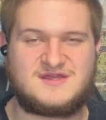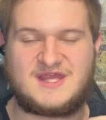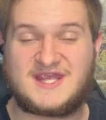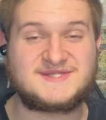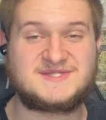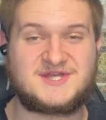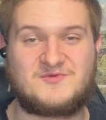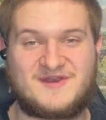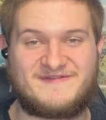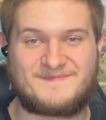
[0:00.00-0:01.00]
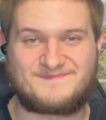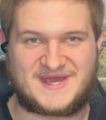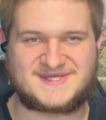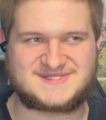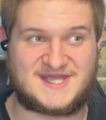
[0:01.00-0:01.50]
Easily one of the
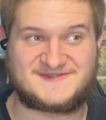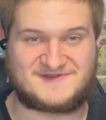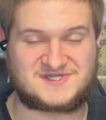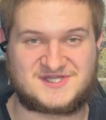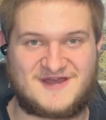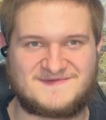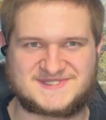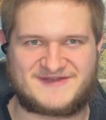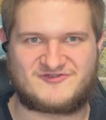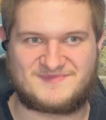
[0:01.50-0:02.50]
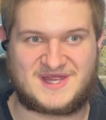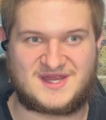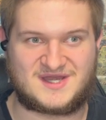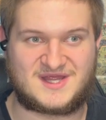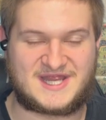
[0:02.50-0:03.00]
best science fiction novels ever
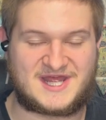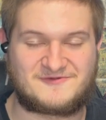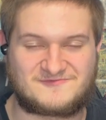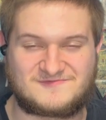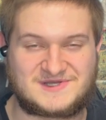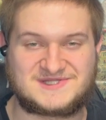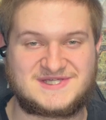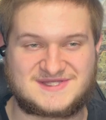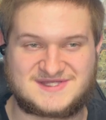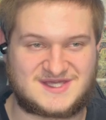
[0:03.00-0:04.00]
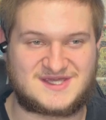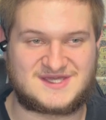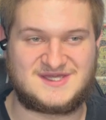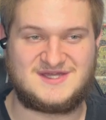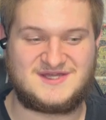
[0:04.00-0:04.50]
made, and I really
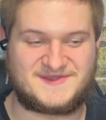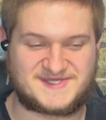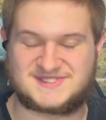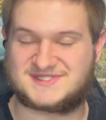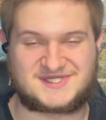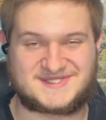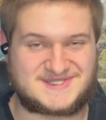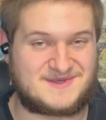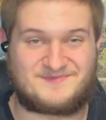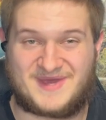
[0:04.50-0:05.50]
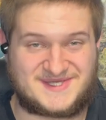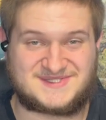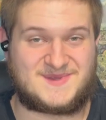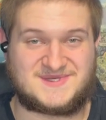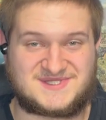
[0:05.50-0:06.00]
think this is just the best
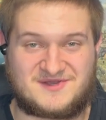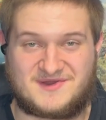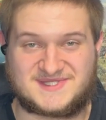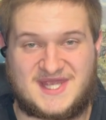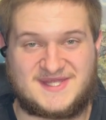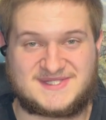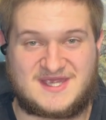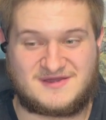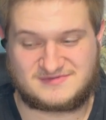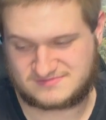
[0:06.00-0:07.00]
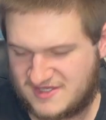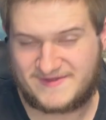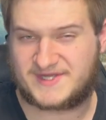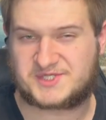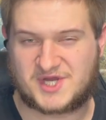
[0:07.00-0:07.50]
in the series, hands down.
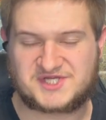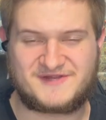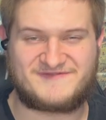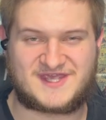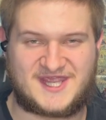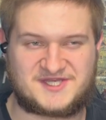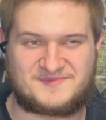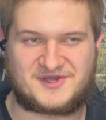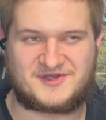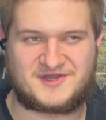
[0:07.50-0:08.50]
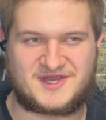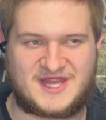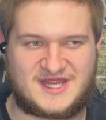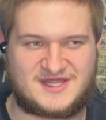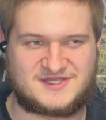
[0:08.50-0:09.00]
The destruction of the Canterbury
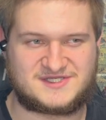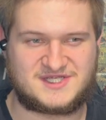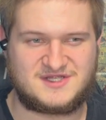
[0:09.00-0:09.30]
and,